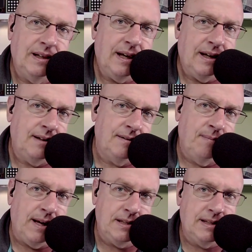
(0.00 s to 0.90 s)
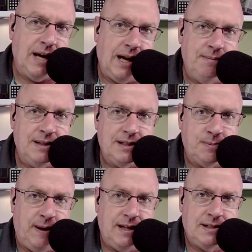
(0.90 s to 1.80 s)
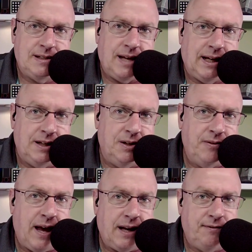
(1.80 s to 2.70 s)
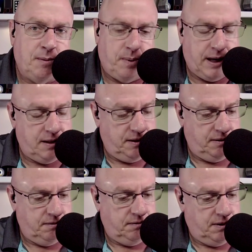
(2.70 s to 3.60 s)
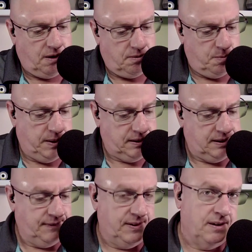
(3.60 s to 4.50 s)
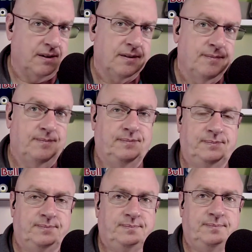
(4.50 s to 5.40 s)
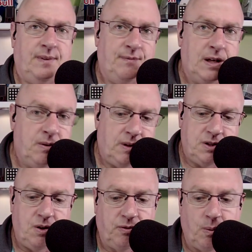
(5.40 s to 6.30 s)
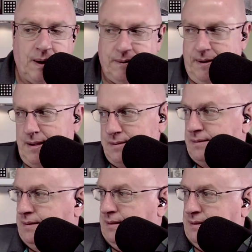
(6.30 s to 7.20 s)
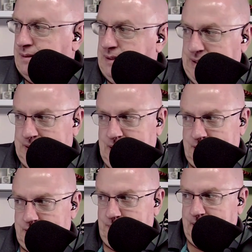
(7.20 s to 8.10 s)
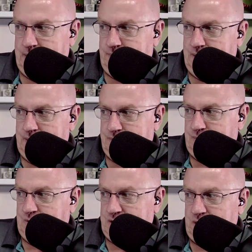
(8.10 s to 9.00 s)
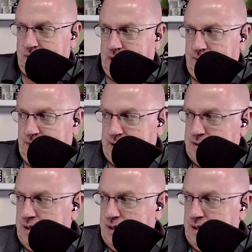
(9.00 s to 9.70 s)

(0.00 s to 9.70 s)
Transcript: at my time in the space, I can do that. If you're brand new, no, but if you're right, you've been doing a show for a while, yes. At least that's yeah. my consulting yeah. advice.